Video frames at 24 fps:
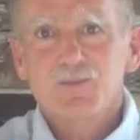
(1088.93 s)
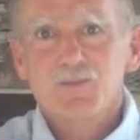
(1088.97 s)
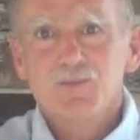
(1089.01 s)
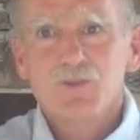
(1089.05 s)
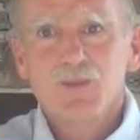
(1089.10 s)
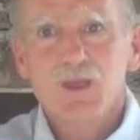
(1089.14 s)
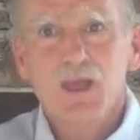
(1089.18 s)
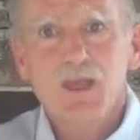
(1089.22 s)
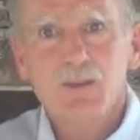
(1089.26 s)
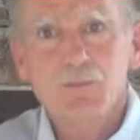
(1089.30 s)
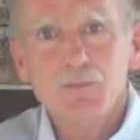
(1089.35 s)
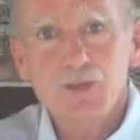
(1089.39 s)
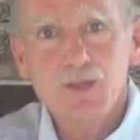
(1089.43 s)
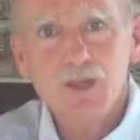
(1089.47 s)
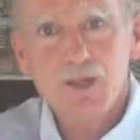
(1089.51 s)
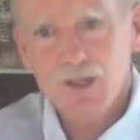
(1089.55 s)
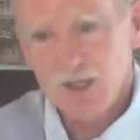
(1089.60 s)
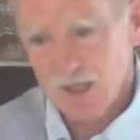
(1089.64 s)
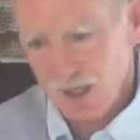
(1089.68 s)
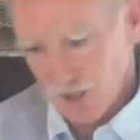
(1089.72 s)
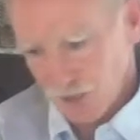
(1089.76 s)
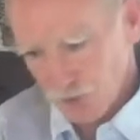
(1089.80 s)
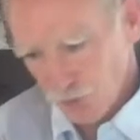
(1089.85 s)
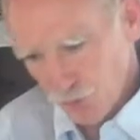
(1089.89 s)
namely
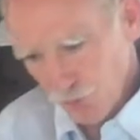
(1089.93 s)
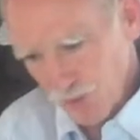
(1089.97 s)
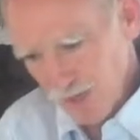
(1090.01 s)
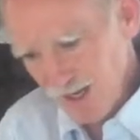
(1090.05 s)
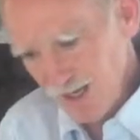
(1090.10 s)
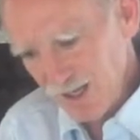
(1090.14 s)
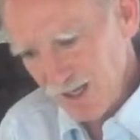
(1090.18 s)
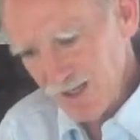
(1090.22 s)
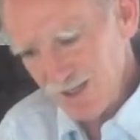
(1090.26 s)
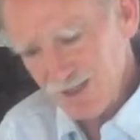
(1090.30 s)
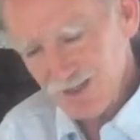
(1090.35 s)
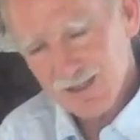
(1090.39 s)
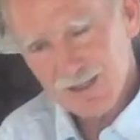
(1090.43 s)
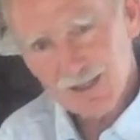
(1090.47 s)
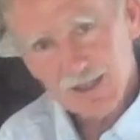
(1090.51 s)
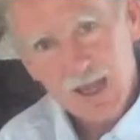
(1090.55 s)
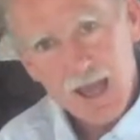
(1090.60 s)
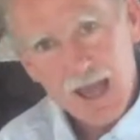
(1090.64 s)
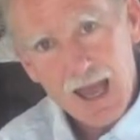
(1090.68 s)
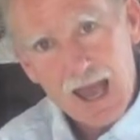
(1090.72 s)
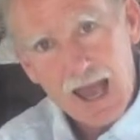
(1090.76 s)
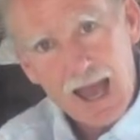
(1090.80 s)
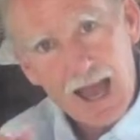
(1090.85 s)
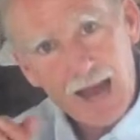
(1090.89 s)
the
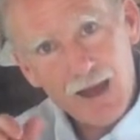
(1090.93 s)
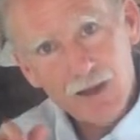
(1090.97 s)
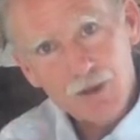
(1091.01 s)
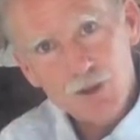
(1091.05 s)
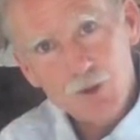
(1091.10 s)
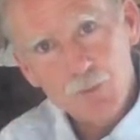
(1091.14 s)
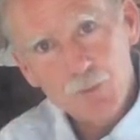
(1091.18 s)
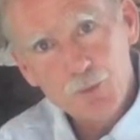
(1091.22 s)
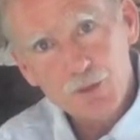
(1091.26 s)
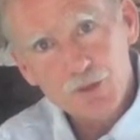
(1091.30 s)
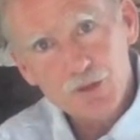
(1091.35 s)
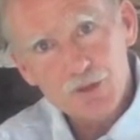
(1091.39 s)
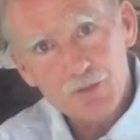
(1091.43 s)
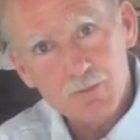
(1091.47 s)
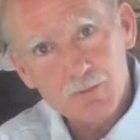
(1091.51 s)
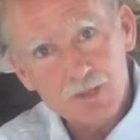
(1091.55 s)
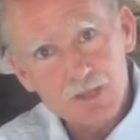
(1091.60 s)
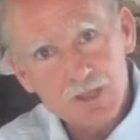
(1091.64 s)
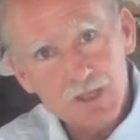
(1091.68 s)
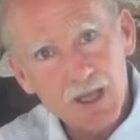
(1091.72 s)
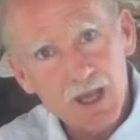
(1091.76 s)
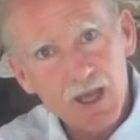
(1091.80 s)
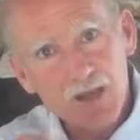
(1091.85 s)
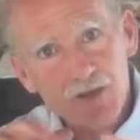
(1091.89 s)
ingredients, how you put them
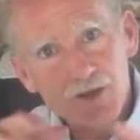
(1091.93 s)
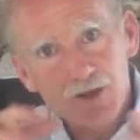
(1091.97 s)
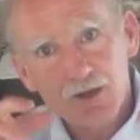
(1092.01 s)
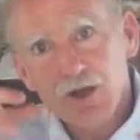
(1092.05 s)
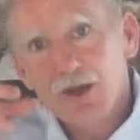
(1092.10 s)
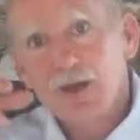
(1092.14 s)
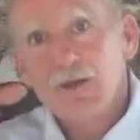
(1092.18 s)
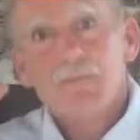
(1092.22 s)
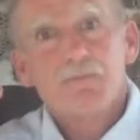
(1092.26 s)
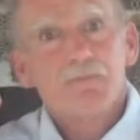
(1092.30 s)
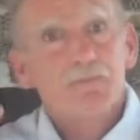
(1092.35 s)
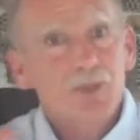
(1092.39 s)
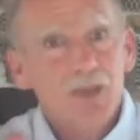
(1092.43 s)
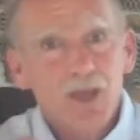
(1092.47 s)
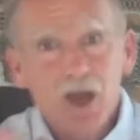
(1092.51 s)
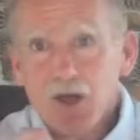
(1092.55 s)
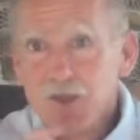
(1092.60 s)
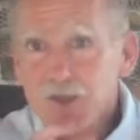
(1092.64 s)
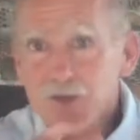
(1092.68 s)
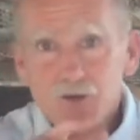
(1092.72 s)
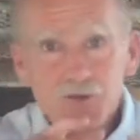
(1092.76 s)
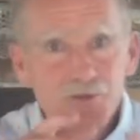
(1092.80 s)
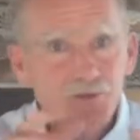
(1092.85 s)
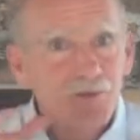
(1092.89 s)
together, the
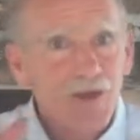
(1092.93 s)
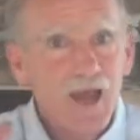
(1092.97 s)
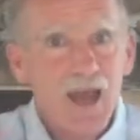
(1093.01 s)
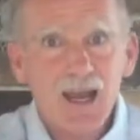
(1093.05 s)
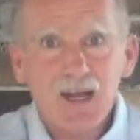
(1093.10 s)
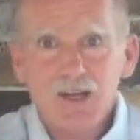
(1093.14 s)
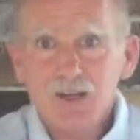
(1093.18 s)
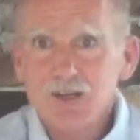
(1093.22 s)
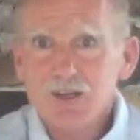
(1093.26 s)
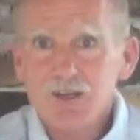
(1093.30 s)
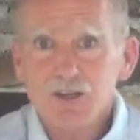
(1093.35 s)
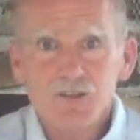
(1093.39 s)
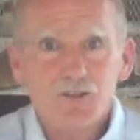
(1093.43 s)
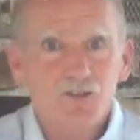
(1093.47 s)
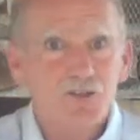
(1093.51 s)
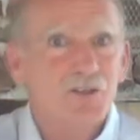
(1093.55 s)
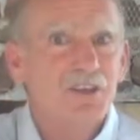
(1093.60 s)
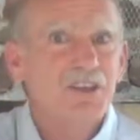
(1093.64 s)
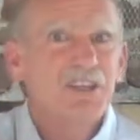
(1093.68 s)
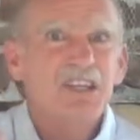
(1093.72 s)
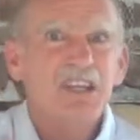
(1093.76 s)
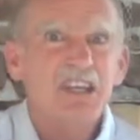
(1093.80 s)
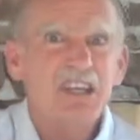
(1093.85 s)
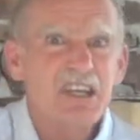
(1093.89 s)
other factors, the
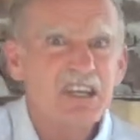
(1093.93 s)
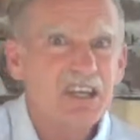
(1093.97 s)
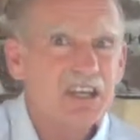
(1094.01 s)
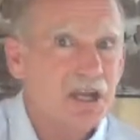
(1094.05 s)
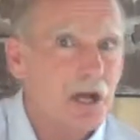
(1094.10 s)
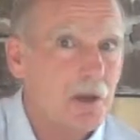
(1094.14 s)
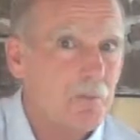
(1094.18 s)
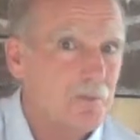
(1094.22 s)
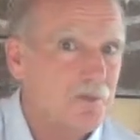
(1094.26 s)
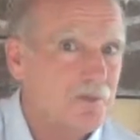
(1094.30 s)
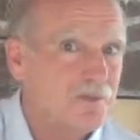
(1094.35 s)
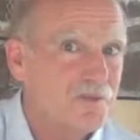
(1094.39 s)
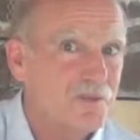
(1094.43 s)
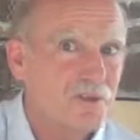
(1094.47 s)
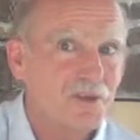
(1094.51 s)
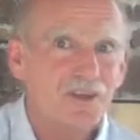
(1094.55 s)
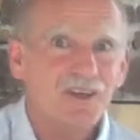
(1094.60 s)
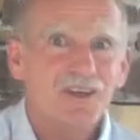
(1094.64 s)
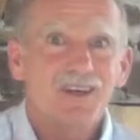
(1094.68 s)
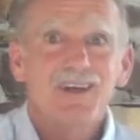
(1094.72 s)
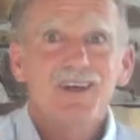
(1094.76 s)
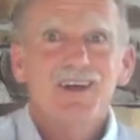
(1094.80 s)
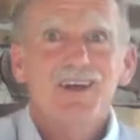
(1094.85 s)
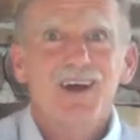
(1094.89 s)
heating up of
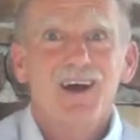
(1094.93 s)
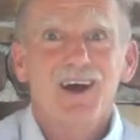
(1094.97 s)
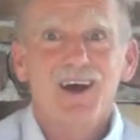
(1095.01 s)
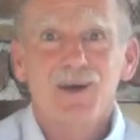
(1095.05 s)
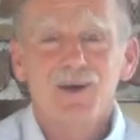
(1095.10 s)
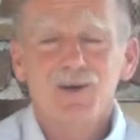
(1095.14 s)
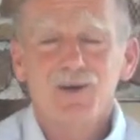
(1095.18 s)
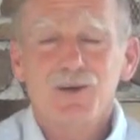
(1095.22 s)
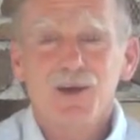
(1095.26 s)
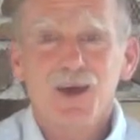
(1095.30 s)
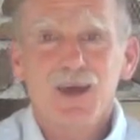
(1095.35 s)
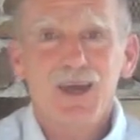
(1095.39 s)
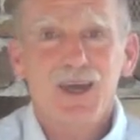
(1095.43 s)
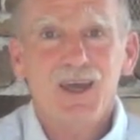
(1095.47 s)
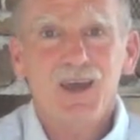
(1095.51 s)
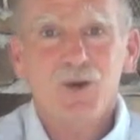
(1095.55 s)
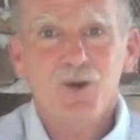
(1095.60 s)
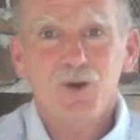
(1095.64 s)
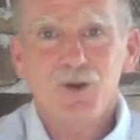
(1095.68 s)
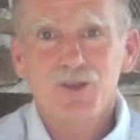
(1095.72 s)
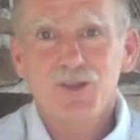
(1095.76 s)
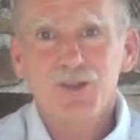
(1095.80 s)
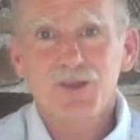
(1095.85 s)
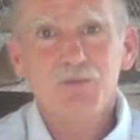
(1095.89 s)

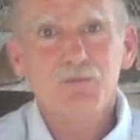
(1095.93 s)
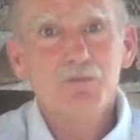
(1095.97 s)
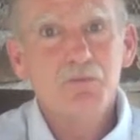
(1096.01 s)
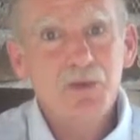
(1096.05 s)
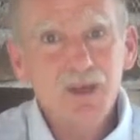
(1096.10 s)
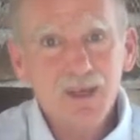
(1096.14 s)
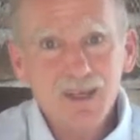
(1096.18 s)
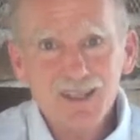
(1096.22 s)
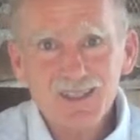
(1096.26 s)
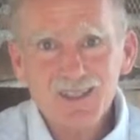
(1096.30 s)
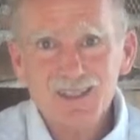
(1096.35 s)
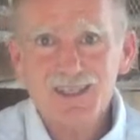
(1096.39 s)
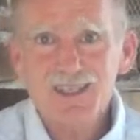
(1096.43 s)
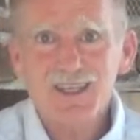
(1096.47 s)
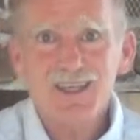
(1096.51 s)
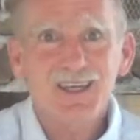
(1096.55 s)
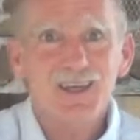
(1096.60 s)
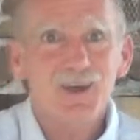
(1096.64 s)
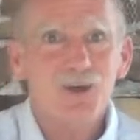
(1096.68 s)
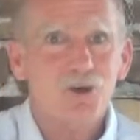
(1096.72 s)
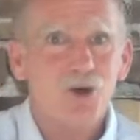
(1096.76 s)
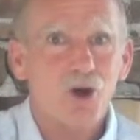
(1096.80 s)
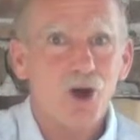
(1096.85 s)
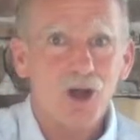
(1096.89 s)
or the
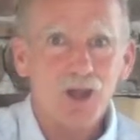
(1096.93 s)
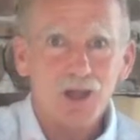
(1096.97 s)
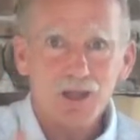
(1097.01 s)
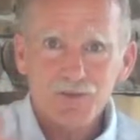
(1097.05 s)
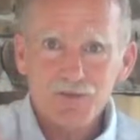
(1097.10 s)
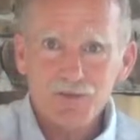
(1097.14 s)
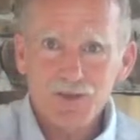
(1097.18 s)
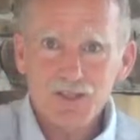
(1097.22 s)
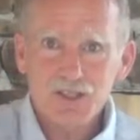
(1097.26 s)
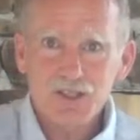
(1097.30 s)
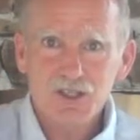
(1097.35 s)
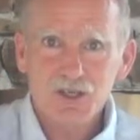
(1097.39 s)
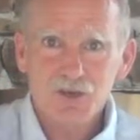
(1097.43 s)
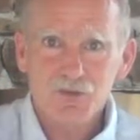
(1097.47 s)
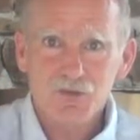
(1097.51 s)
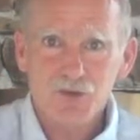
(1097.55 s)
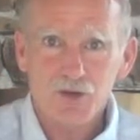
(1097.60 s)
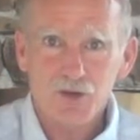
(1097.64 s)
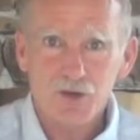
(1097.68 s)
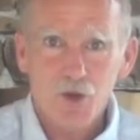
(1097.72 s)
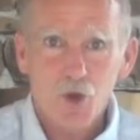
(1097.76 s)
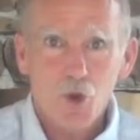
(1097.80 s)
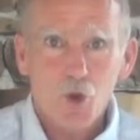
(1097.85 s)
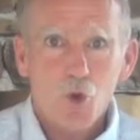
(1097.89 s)
mixing, or all of these
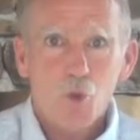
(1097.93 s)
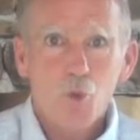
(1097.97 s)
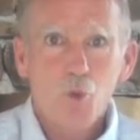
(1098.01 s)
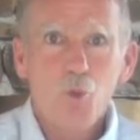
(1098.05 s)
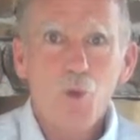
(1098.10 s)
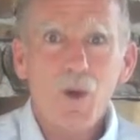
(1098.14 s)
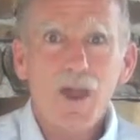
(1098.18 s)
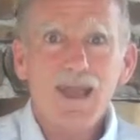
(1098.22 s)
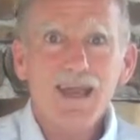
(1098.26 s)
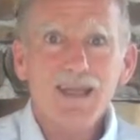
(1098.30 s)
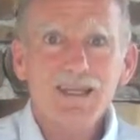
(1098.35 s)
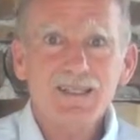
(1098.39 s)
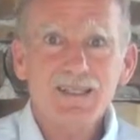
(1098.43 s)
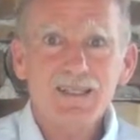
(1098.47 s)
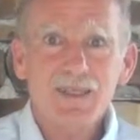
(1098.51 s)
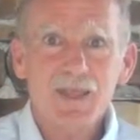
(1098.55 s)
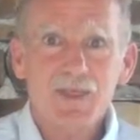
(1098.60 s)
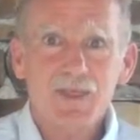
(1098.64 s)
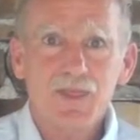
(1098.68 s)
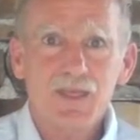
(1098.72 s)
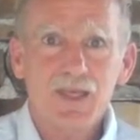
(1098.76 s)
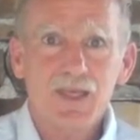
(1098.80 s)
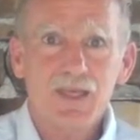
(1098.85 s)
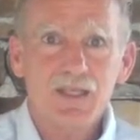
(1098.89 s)
different ways
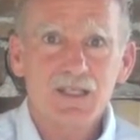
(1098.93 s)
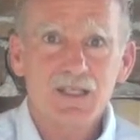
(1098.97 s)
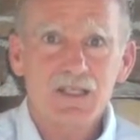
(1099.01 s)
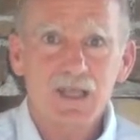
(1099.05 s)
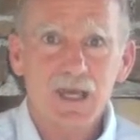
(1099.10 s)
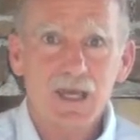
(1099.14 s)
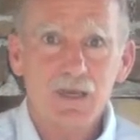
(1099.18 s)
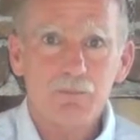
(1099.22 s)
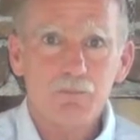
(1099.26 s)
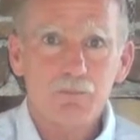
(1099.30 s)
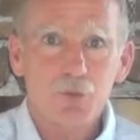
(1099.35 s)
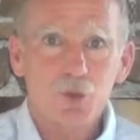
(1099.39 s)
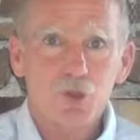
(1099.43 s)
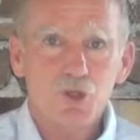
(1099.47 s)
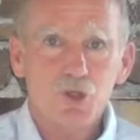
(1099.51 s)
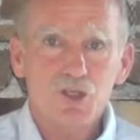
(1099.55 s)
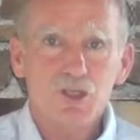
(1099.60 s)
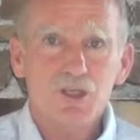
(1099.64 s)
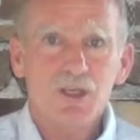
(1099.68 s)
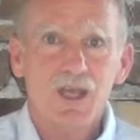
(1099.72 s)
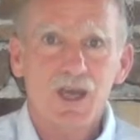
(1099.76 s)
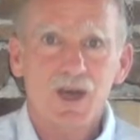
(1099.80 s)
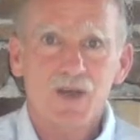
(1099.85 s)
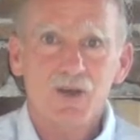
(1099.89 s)
that things get put
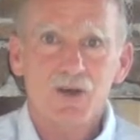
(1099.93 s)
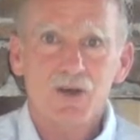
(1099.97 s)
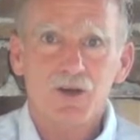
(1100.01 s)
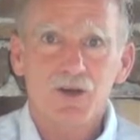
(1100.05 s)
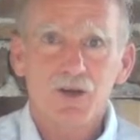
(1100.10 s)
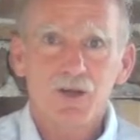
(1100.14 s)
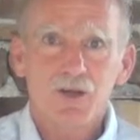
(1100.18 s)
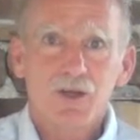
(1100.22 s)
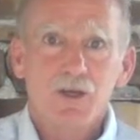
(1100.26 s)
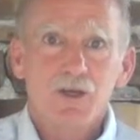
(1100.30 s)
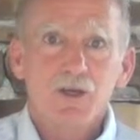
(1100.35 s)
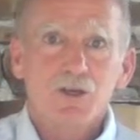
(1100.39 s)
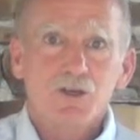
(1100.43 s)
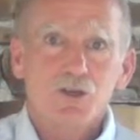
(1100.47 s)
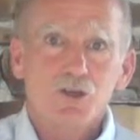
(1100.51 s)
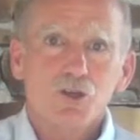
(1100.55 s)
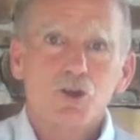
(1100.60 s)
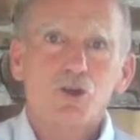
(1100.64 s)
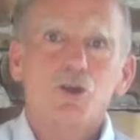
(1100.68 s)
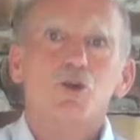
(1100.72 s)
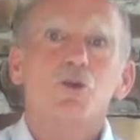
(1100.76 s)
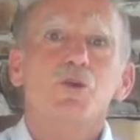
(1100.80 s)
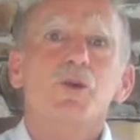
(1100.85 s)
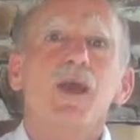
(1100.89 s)
together
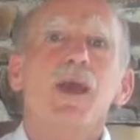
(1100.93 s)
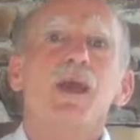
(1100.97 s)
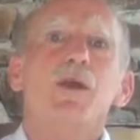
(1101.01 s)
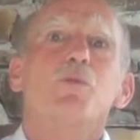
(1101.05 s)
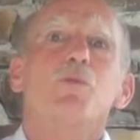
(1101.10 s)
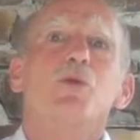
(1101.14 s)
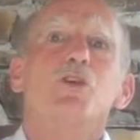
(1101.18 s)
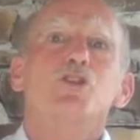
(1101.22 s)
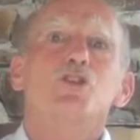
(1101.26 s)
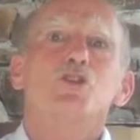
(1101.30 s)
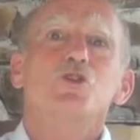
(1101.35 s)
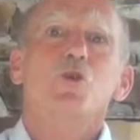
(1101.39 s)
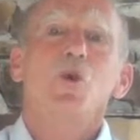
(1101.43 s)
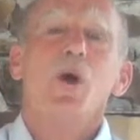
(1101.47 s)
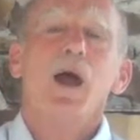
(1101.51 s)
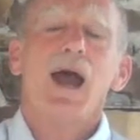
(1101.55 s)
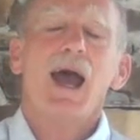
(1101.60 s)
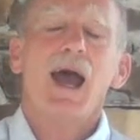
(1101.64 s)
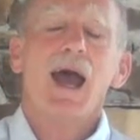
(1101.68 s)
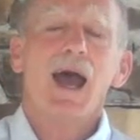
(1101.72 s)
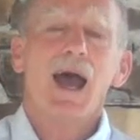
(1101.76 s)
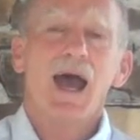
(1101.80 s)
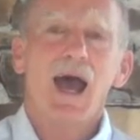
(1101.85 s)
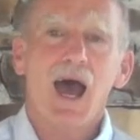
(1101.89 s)
to create what you
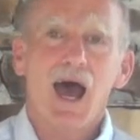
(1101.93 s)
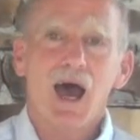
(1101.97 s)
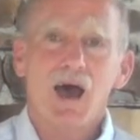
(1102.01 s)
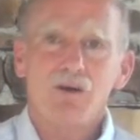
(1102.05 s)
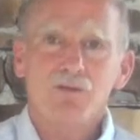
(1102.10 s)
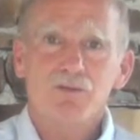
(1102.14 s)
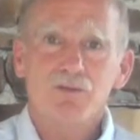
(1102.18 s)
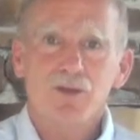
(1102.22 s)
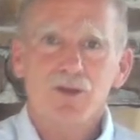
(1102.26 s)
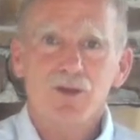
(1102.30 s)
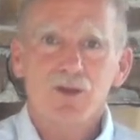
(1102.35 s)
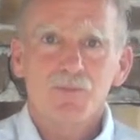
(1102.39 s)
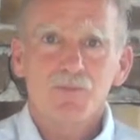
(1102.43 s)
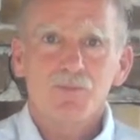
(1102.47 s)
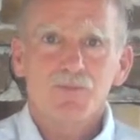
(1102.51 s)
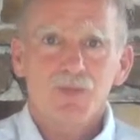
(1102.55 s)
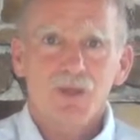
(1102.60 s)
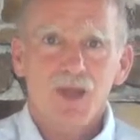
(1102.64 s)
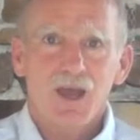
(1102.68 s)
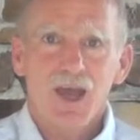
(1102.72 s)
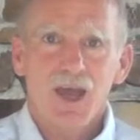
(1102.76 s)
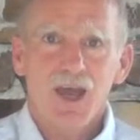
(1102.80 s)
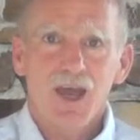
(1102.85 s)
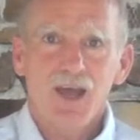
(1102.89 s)
have
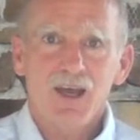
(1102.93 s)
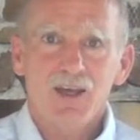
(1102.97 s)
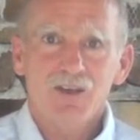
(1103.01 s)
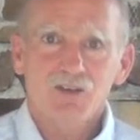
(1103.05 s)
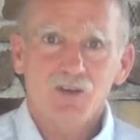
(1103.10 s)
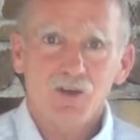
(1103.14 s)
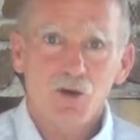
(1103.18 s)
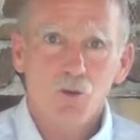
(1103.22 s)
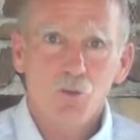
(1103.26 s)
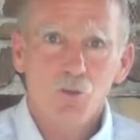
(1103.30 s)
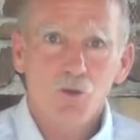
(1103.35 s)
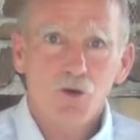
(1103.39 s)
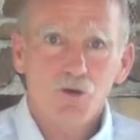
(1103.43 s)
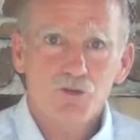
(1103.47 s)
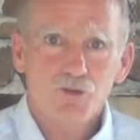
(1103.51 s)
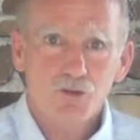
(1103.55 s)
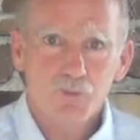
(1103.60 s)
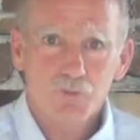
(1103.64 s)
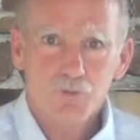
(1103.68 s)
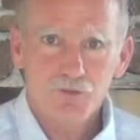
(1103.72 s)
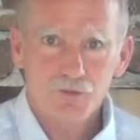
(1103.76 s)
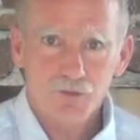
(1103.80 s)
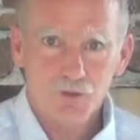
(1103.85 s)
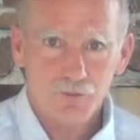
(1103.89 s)
as a
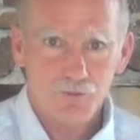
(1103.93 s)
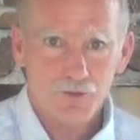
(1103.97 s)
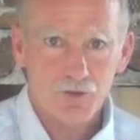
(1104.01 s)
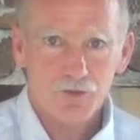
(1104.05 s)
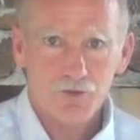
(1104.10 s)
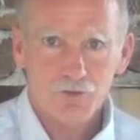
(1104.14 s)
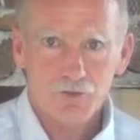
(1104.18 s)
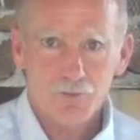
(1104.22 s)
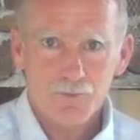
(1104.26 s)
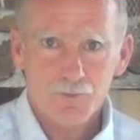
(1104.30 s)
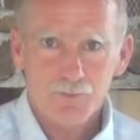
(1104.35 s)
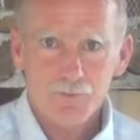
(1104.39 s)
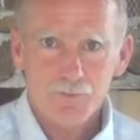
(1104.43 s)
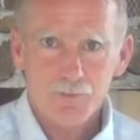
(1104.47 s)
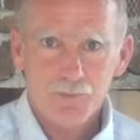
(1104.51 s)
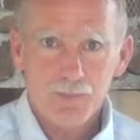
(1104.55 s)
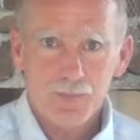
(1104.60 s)
worship service.